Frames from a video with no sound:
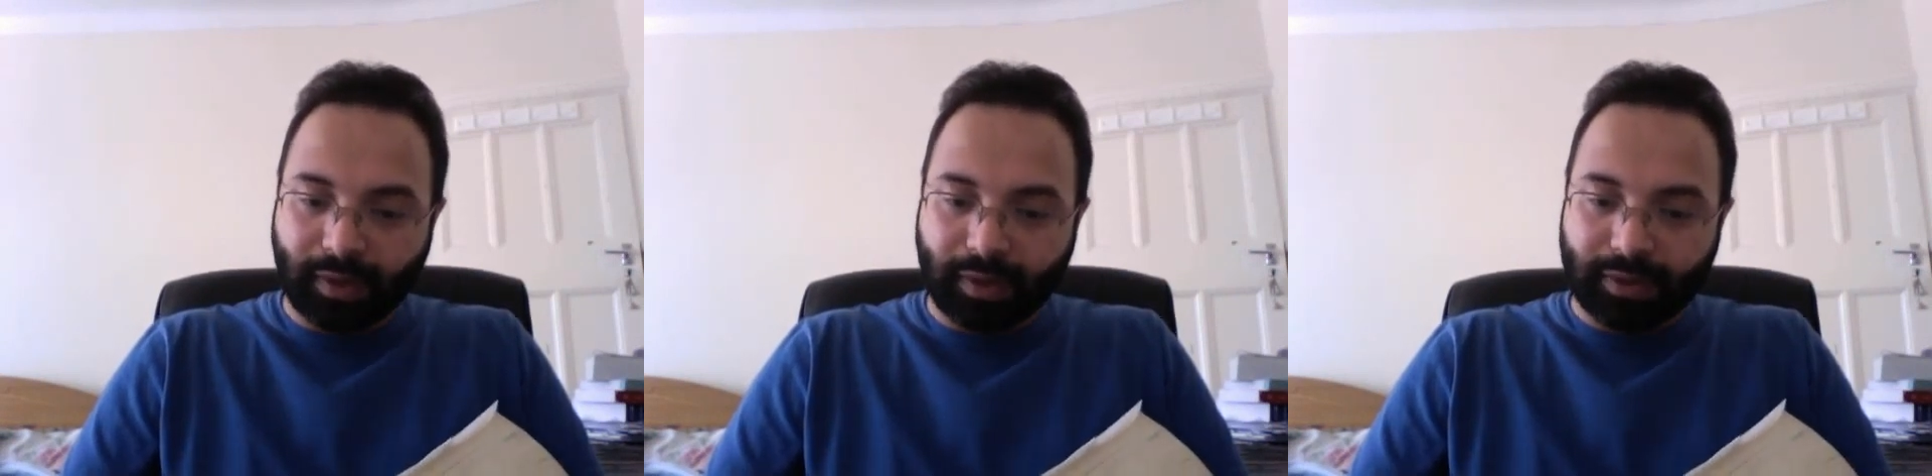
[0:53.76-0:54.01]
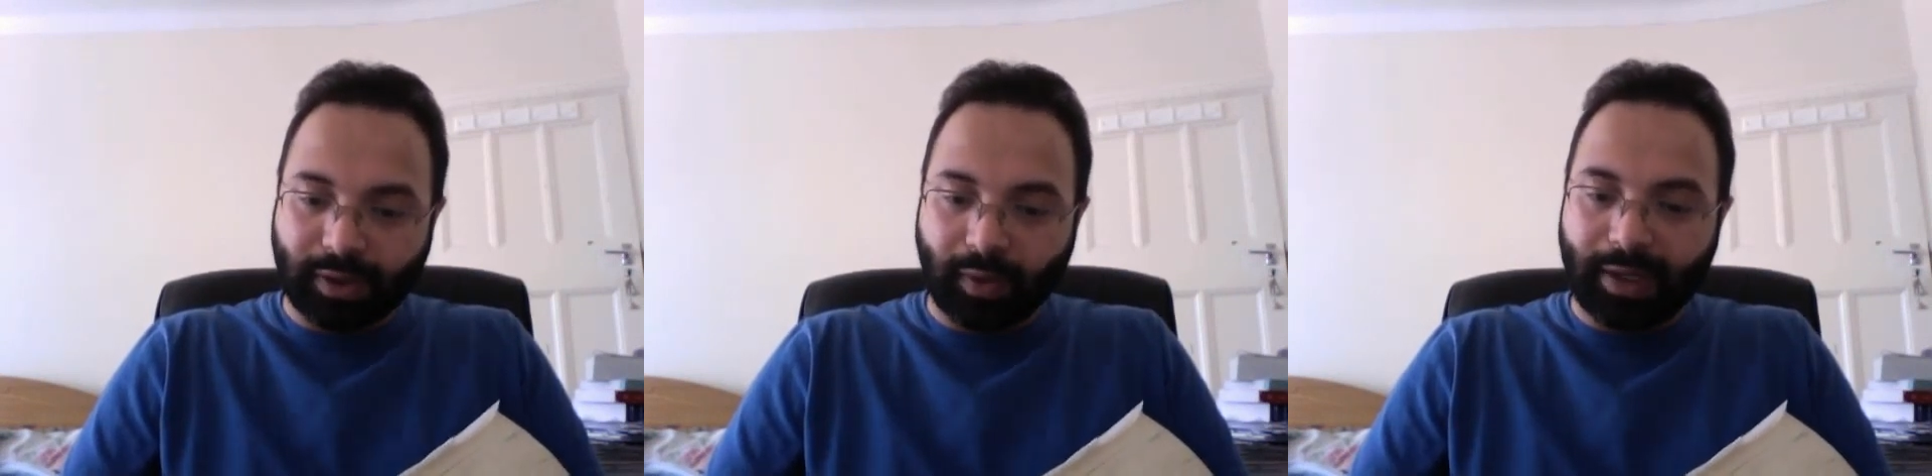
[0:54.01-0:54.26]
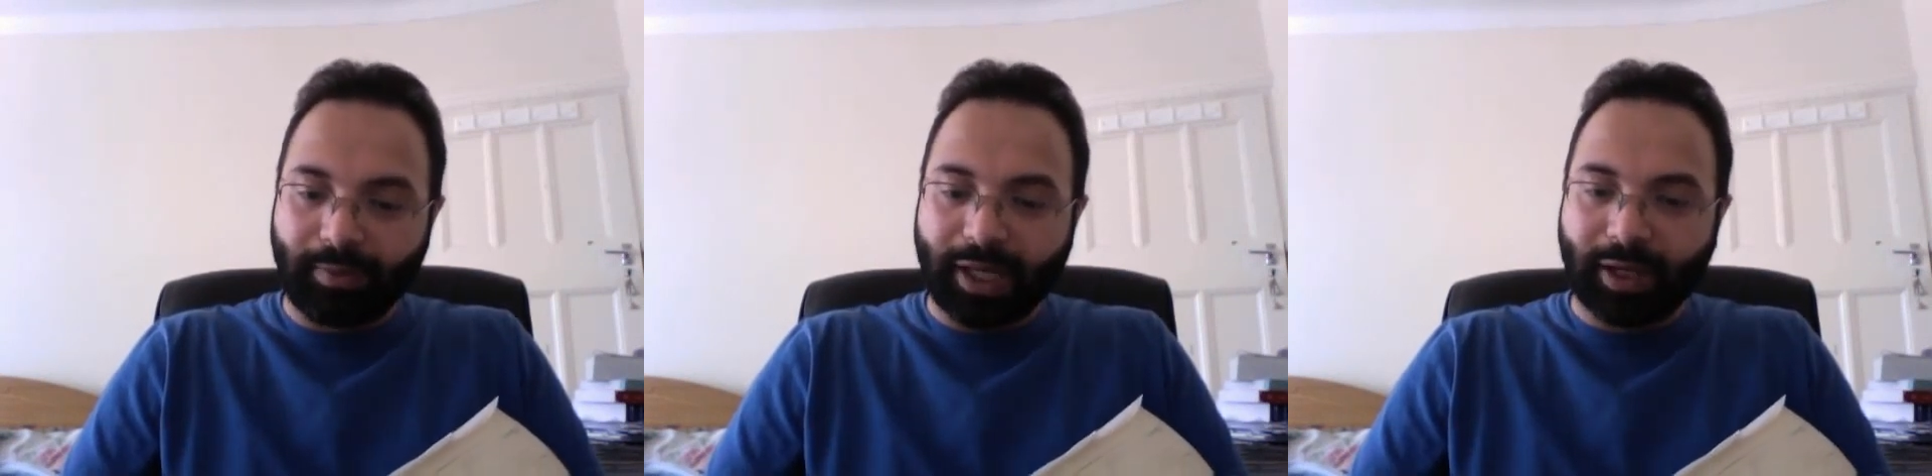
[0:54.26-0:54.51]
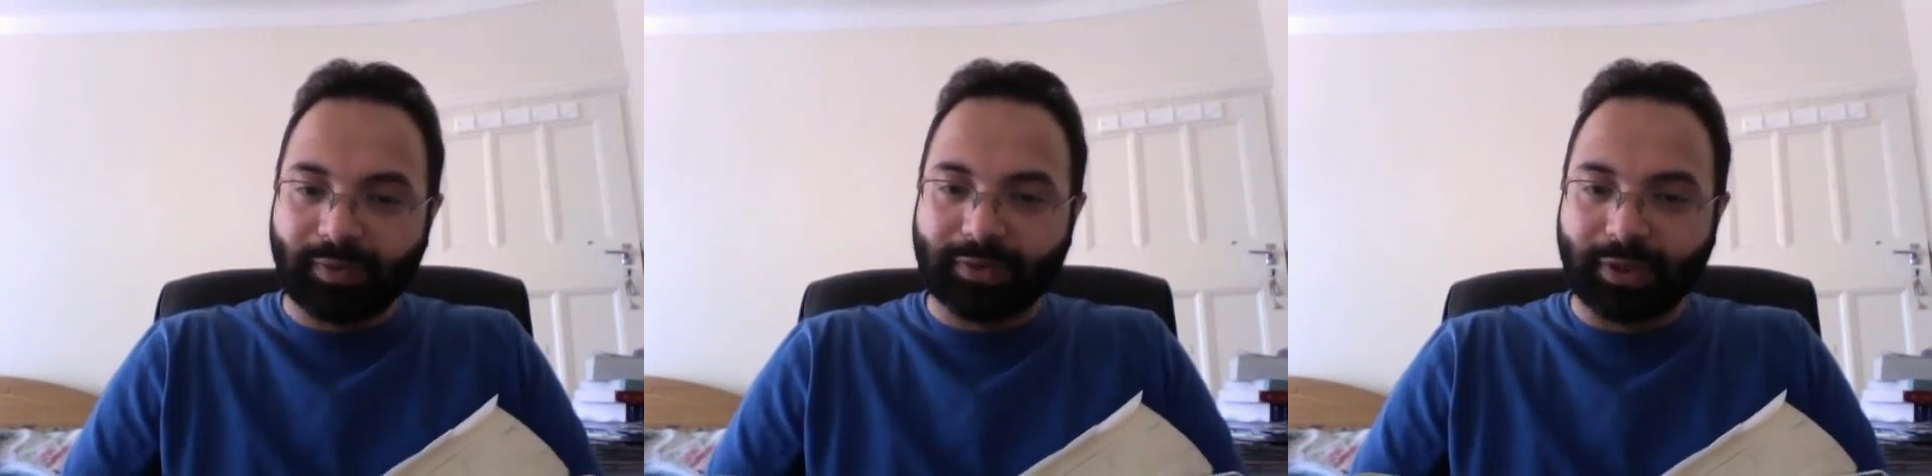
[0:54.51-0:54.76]
So let
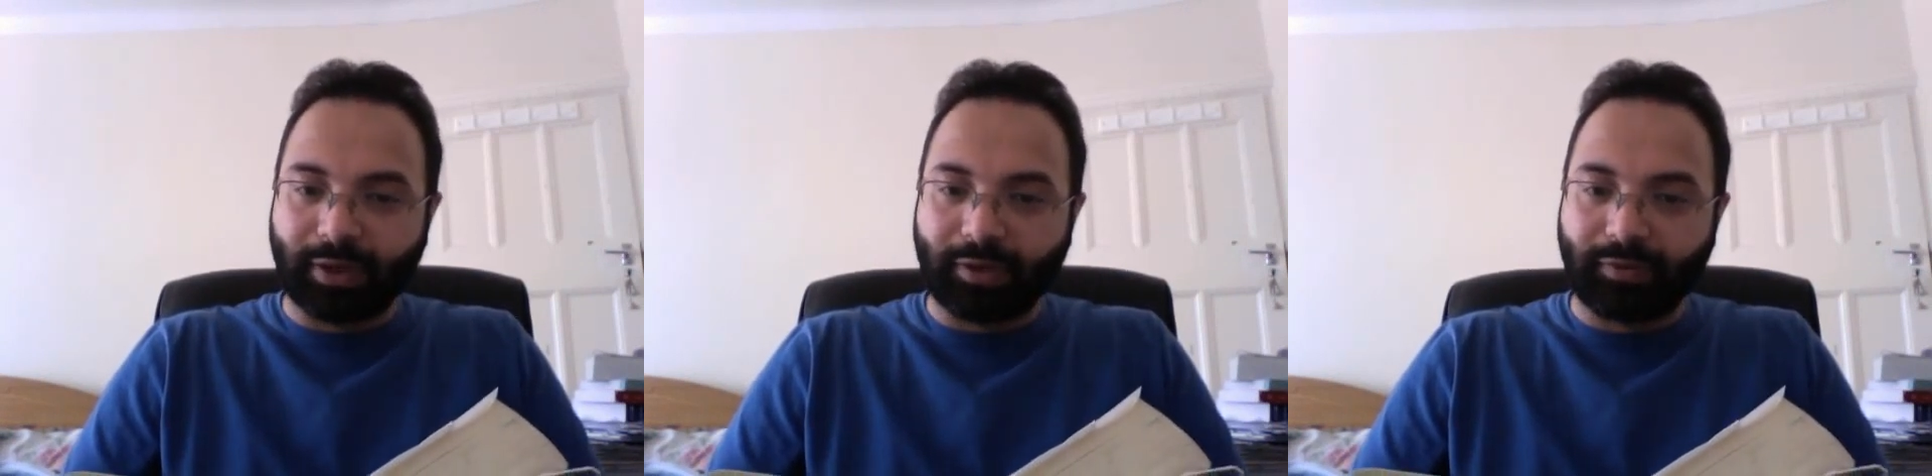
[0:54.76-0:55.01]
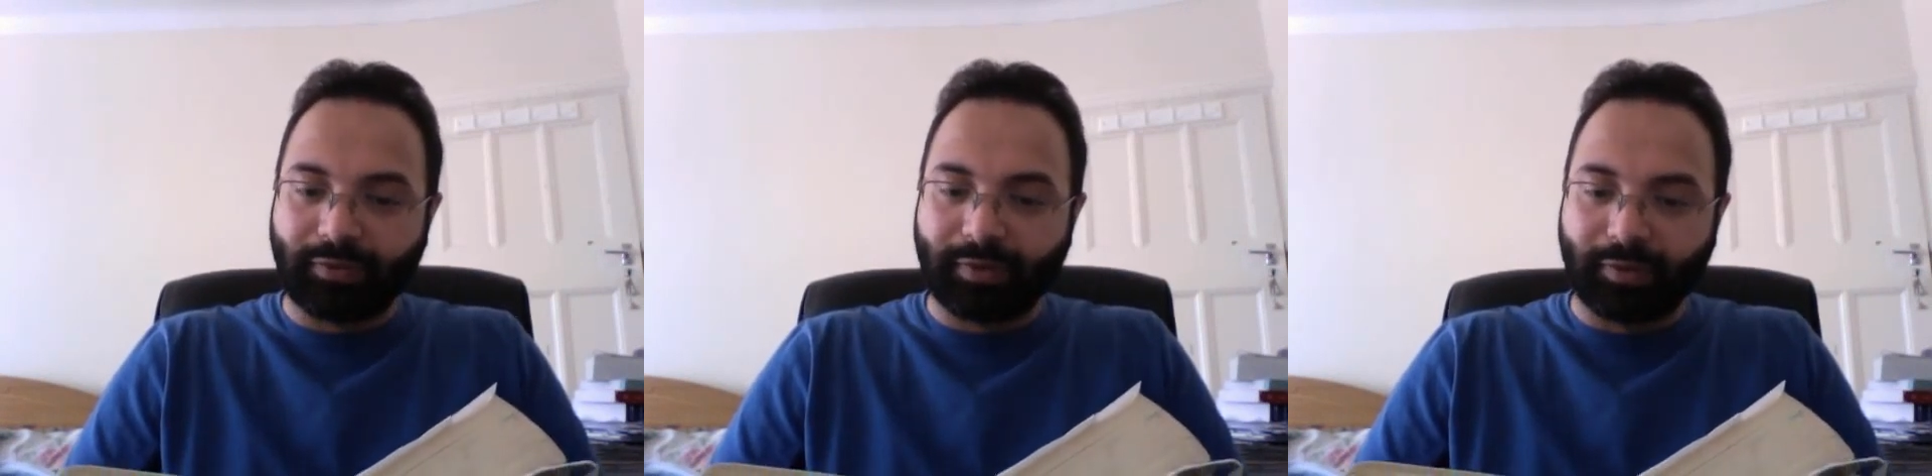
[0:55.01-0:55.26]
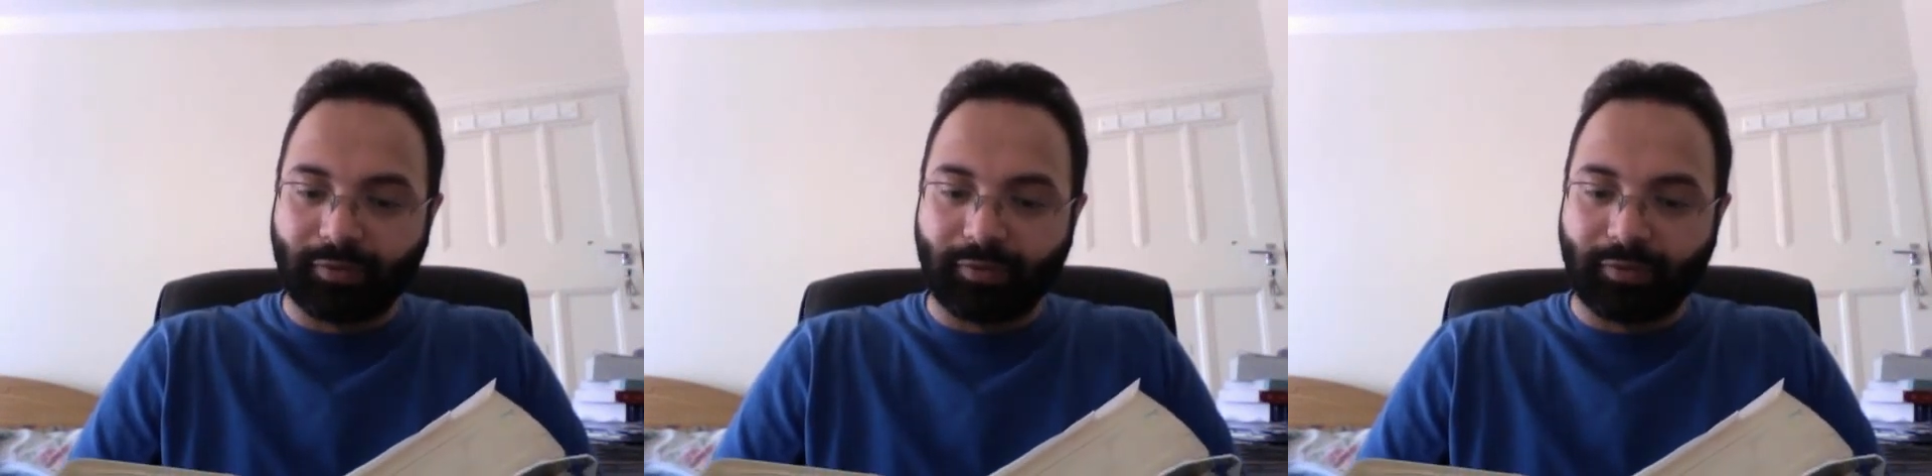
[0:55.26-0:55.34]
man observe